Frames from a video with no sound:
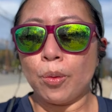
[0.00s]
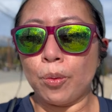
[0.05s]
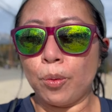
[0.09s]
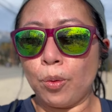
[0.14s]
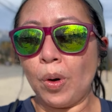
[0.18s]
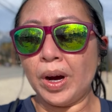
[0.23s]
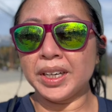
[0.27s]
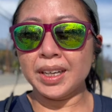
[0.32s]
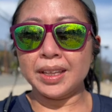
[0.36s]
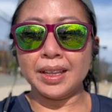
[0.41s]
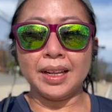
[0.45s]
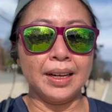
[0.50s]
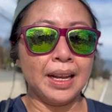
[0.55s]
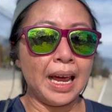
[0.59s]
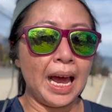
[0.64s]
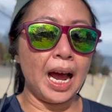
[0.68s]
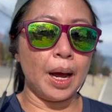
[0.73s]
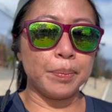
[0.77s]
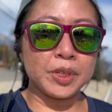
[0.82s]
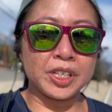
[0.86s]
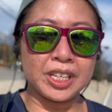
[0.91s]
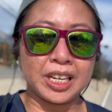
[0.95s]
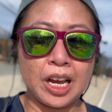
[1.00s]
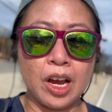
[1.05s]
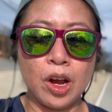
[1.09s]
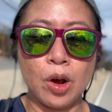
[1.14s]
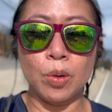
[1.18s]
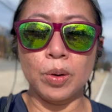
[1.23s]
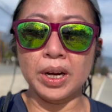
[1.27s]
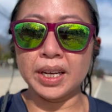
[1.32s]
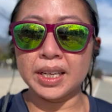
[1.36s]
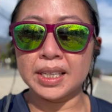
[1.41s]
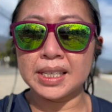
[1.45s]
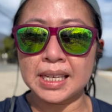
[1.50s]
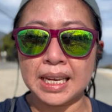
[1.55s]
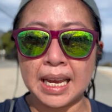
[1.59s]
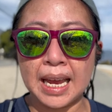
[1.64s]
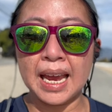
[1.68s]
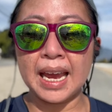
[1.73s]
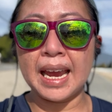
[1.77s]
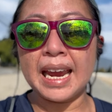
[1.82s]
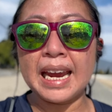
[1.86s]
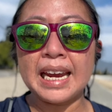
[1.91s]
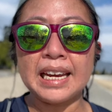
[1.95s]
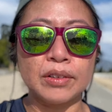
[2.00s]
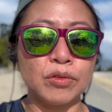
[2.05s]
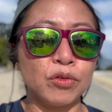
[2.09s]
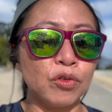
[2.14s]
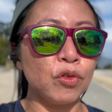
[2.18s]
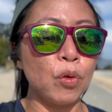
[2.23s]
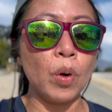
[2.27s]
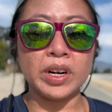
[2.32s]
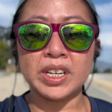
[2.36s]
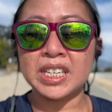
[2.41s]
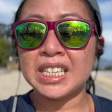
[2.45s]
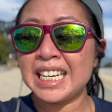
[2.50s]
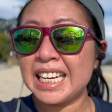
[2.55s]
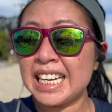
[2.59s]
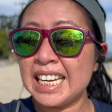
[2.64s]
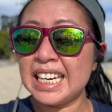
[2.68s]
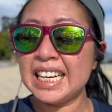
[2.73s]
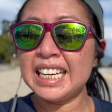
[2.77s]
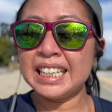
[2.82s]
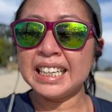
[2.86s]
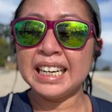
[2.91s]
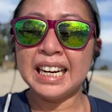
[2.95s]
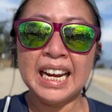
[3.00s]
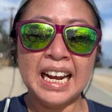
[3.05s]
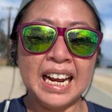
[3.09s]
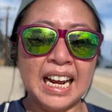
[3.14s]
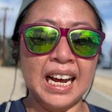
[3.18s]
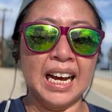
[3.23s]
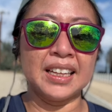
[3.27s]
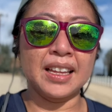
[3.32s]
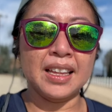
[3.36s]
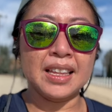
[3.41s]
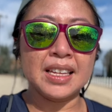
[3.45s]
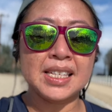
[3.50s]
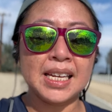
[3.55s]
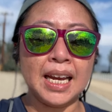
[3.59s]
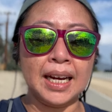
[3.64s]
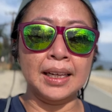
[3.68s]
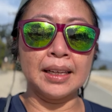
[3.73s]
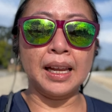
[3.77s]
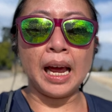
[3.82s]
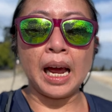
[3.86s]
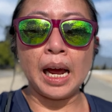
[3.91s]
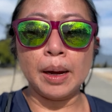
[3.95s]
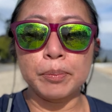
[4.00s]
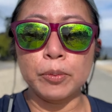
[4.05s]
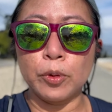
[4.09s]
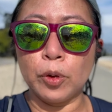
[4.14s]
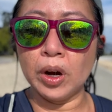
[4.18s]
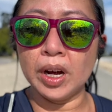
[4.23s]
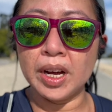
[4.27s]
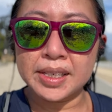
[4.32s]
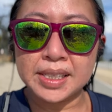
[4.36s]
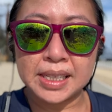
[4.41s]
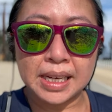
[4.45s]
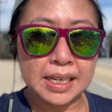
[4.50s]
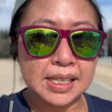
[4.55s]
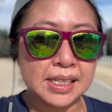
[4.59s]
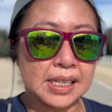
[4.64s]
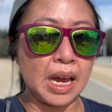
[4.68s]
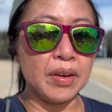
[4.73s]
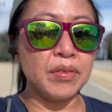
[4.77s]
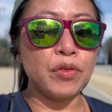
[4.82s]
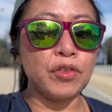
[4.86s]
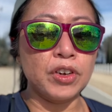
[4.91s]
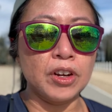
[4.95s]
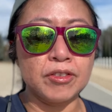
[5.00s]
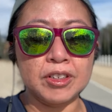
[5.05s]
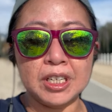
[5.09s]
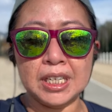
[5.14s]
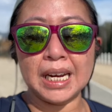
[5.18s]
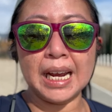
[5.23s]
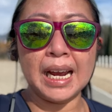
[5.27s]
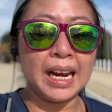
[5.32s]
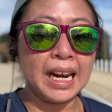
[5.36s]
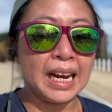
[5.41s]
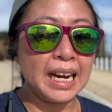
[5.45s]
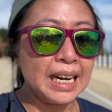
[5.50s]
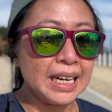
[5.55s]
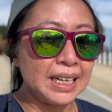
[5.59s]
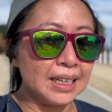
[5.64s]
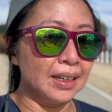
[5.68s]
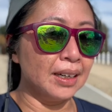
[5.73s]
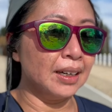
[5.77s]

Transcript: One of the laps was 814, and then the second lap was 758.